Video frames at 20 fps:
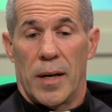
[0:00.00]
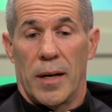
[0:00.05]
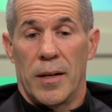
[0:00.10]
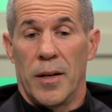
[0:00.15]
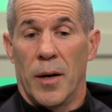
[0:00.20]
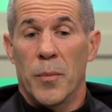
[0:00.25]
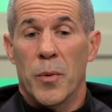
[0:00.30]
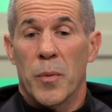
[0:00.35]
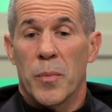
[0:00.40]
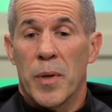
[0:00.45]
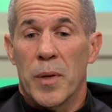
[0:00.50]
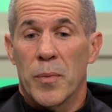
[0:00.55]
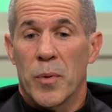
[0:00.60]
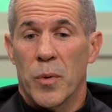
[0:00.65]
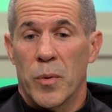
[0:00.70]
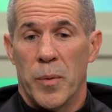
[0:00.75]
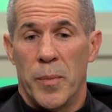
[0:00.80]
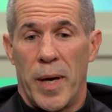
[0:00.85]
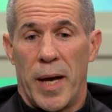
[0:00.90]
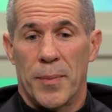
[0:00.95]
number of
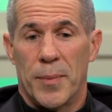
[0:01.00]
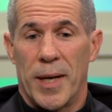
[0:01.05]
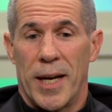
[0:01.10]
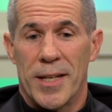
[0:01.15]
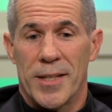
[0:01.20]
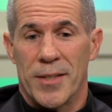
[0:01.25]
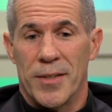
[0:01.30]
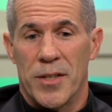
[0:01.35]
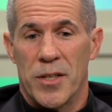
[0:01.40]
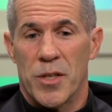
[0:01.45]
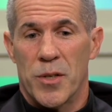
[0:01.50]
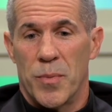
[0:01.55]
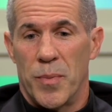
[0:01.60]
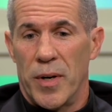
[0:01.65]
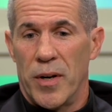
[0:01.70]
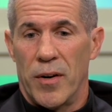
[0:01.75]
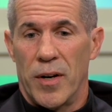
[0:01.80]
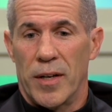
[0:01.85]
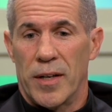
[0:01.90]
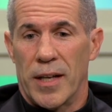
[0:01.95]
people were baptized in the
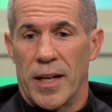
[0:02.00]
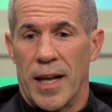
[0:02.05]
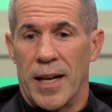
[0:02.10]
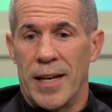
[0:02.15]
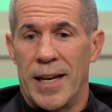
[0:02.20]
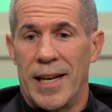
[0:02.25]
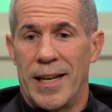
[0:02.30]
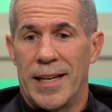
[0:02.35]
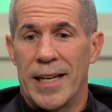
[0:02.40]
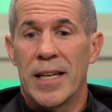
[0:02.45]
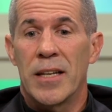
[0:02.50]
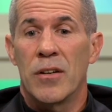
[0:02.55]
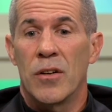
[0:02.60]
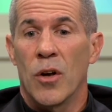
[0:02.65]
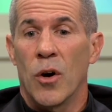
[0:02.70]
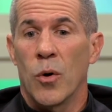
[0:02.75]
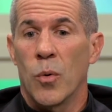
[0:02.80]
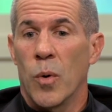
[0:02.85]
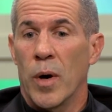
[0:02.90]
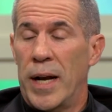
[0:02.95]
Spirit and didn't
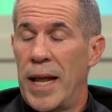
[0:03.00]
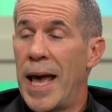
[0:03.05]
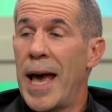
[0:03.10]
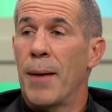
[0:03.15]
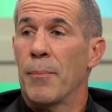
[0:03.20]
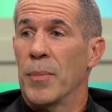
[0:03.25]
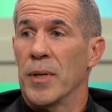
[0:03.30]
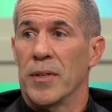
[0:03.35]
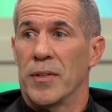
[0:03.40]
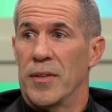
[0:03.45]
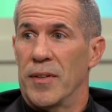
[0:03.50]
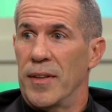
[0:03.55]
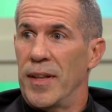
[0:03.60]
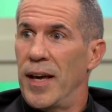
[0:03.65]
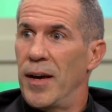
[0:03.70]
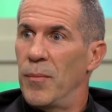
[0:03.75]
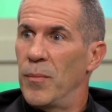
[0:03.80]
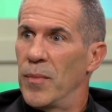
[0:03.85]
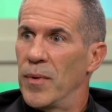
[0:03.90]
know what happened to them.